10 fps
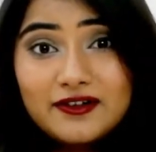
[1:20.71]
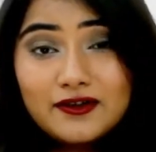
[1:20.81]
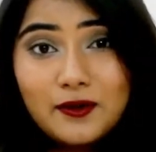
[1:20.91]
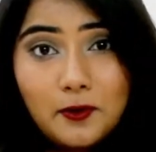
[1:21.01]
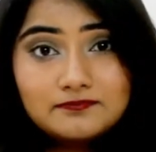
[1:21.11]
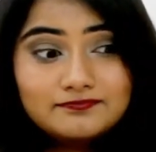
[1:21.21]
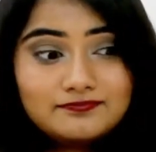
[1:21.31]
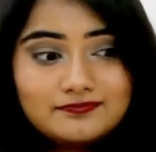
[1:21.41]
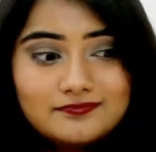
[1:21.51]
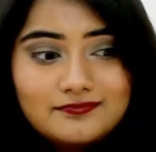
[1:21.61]
So
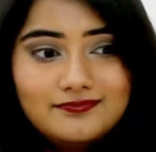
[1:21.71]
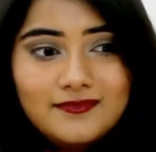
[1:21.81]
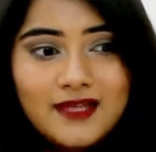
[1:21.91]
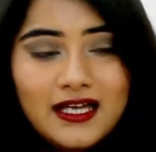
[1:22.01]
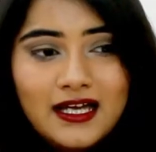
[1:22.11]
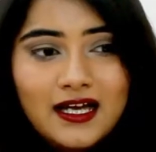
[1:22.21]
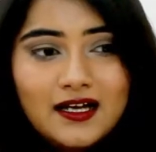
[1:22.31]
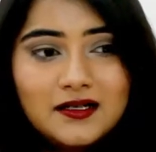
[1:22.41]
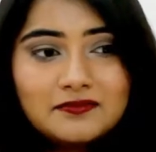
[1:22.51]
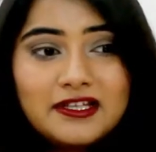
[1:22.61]

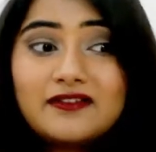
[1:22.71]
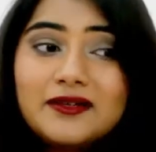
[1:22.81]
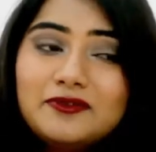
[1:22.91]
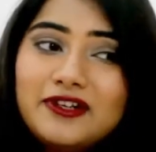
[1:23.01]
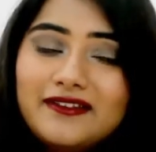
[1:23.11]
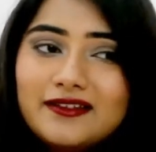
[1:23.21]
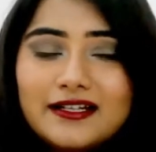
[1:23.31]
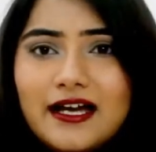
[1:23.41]
there's one reason that